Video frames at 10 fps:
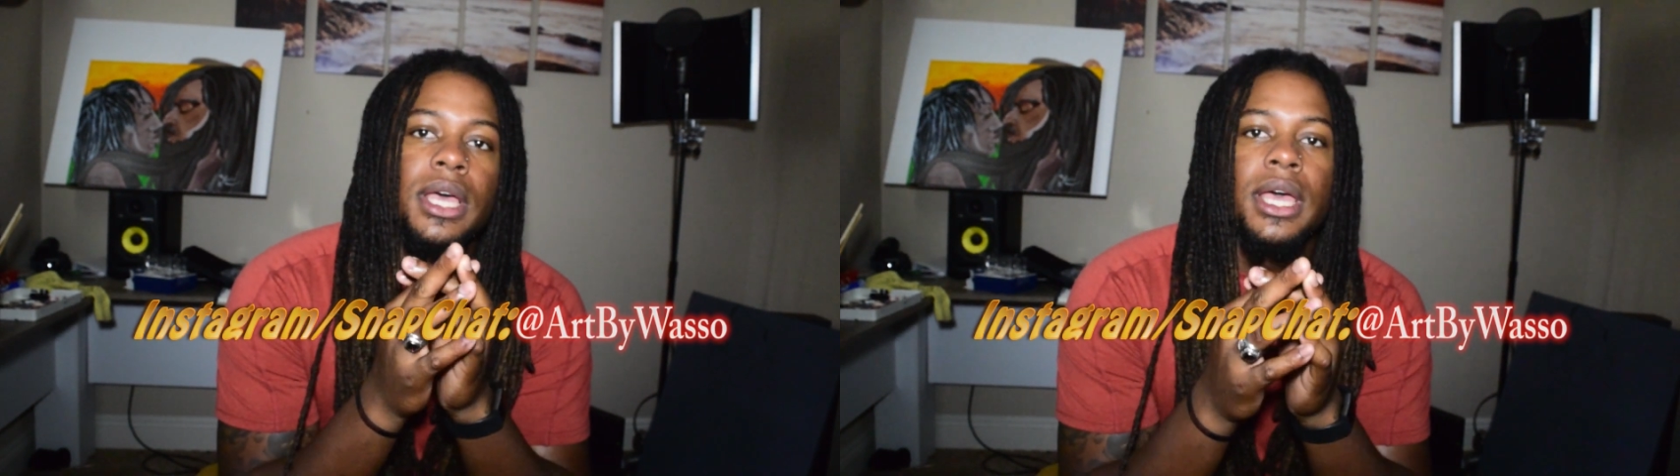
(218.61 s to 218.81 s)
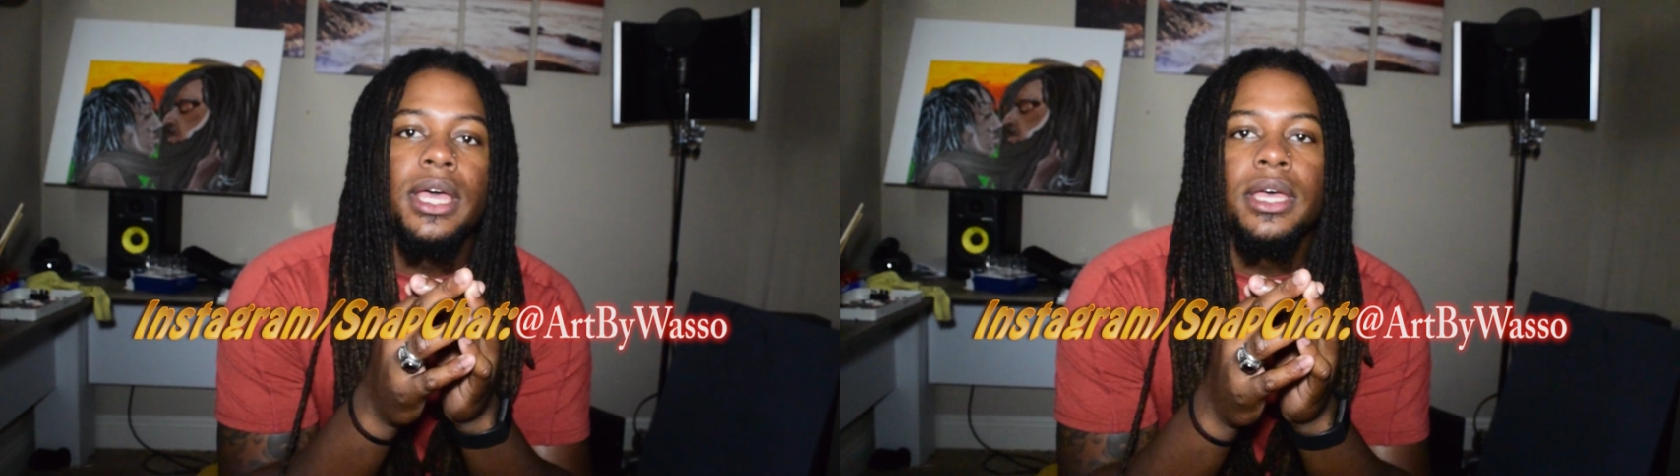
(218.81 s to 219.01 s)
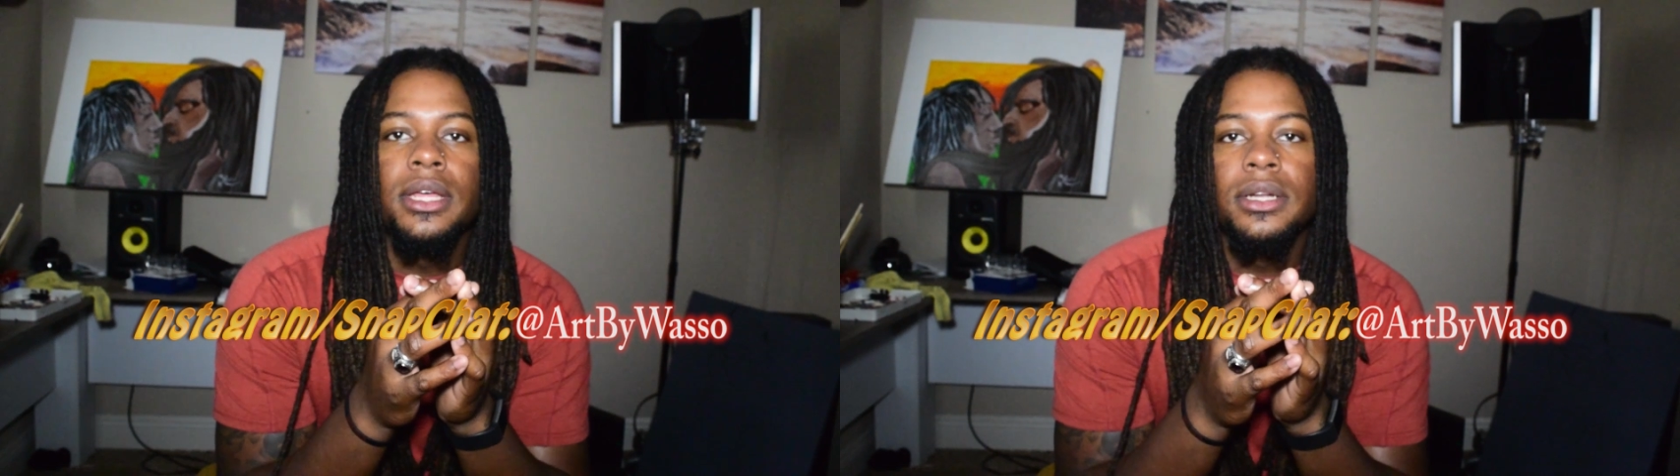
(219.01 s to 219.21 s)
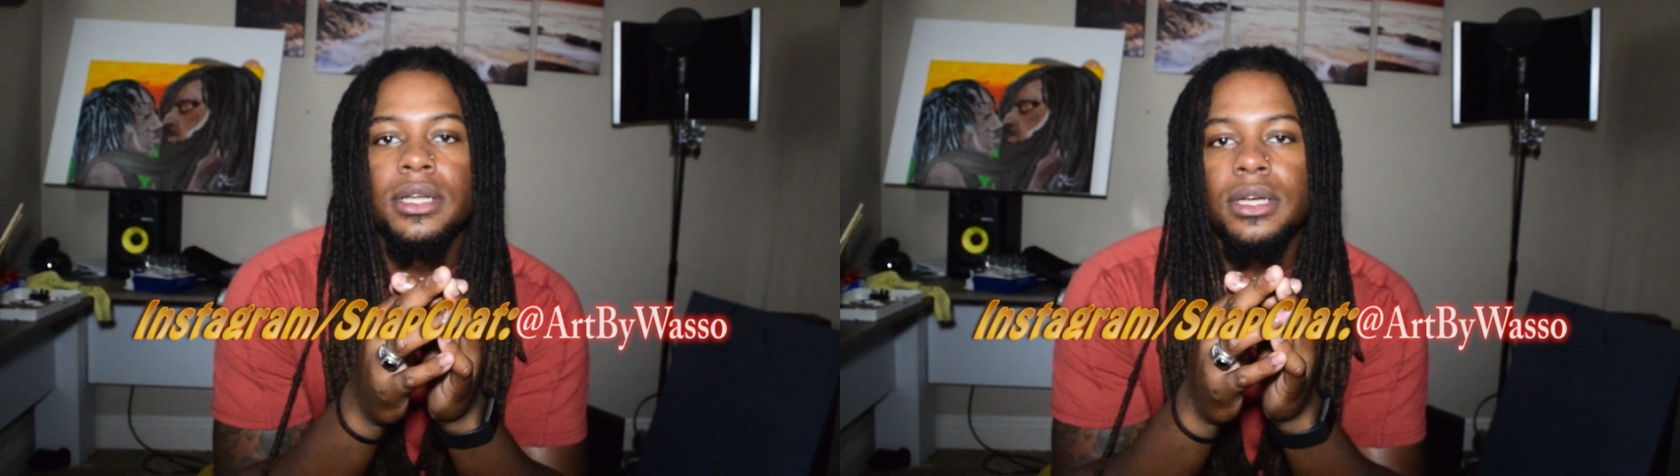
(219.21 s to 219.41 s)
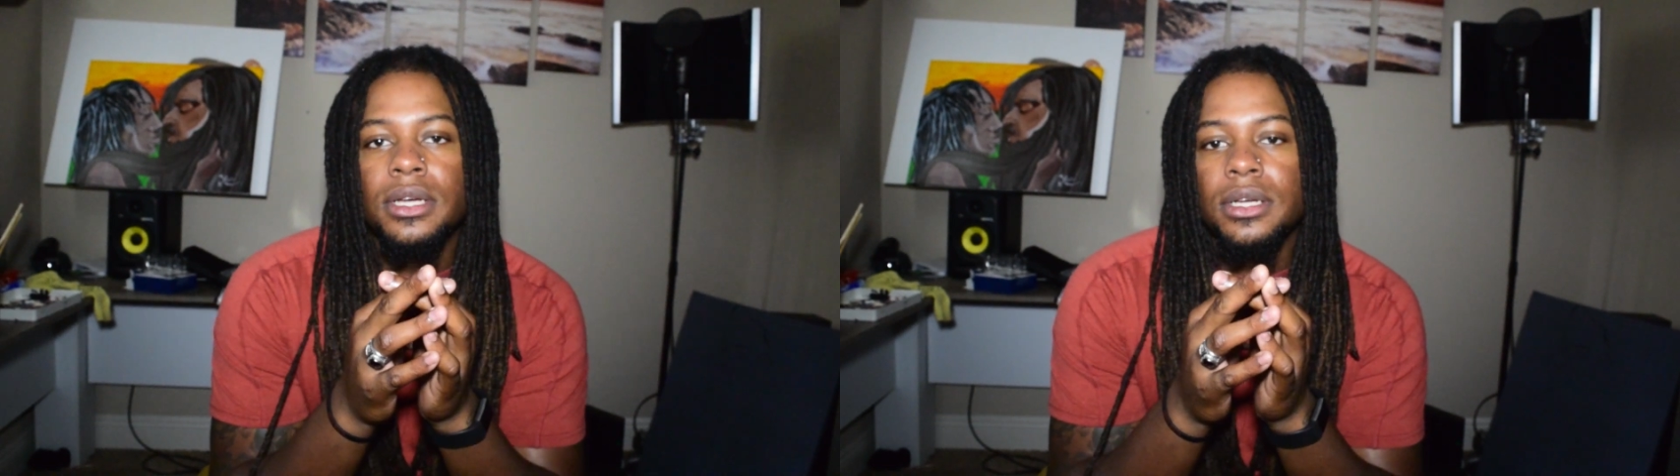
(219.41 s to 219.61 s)
and
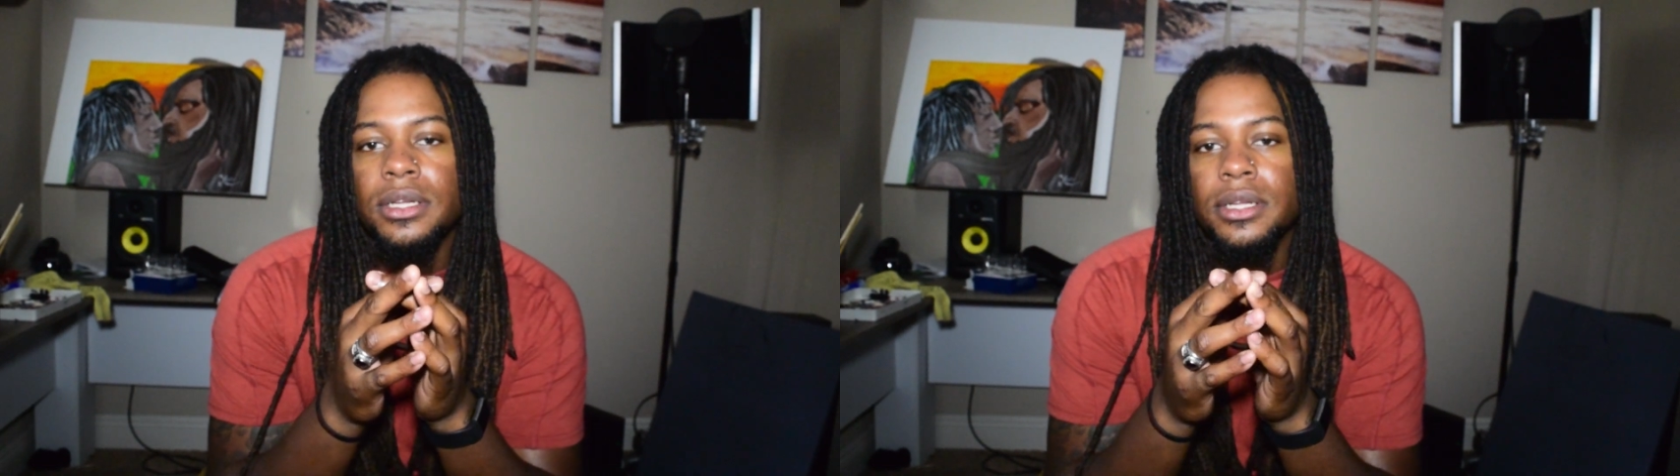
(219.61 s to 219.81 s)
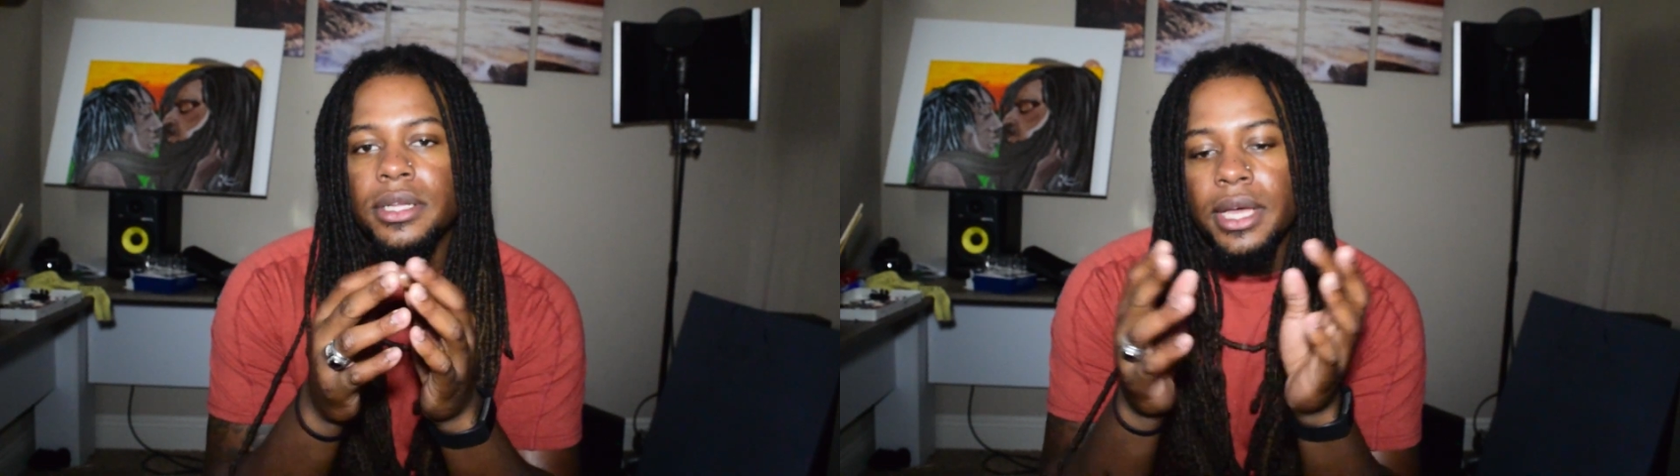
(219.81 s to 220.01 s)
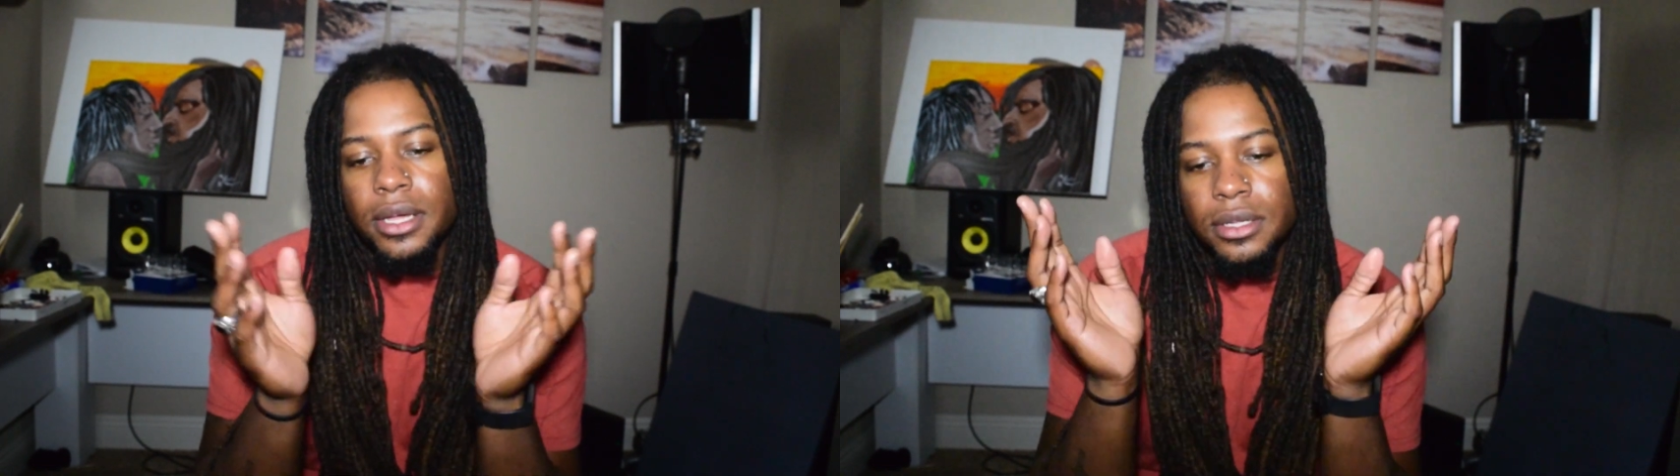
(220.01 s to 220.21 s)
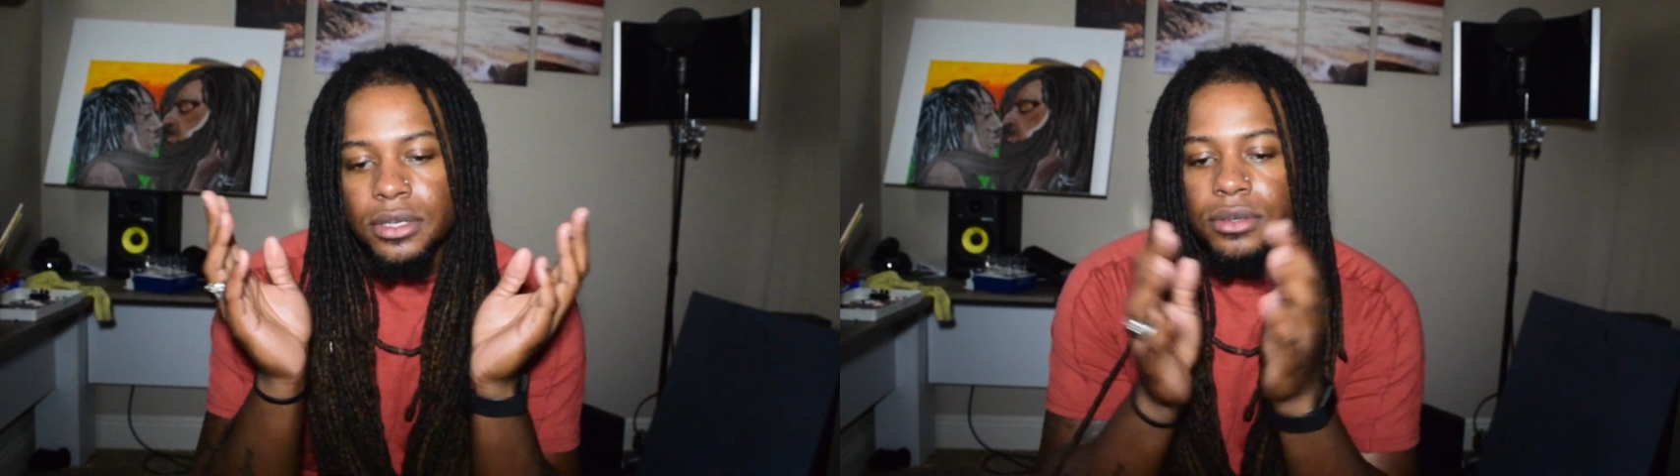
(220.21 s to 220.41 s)
yeah,